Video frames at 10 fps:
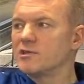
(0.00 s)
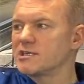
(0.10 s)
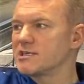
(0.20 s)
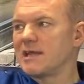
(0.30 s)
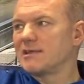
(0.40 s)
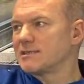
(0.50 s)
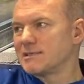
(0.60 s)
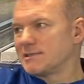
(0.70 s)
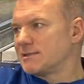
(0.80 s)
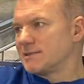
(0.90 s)
to
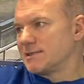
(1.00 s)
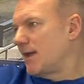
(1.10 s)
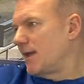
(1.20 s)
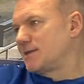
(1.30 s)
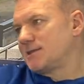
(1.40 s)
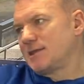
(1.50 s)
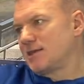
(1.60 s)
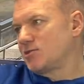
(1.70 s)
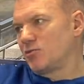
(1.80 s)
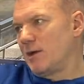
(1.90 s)
sell it this
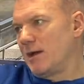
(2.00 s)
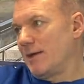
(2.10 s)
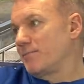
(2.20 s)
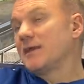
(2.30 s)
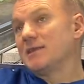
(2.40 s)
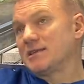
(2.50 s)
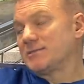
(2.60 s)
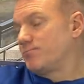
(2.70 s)
summer, this